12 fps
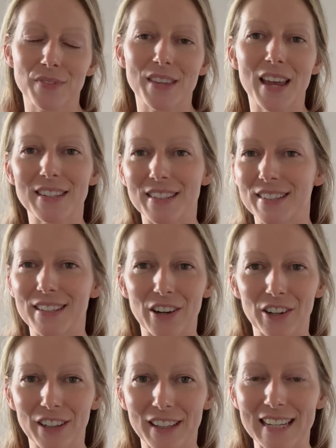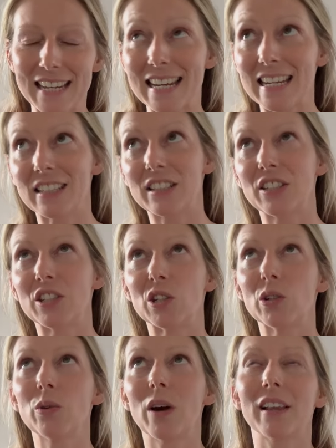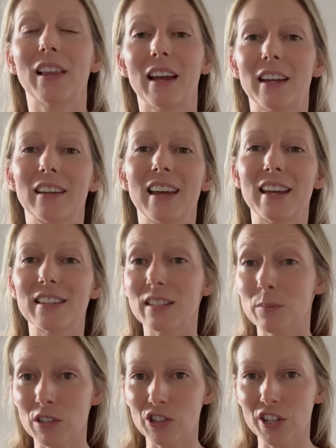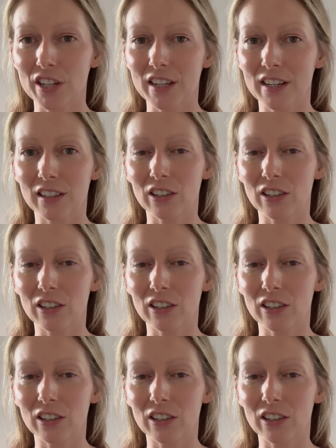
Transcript: necessarily need to do. I like asymmetry in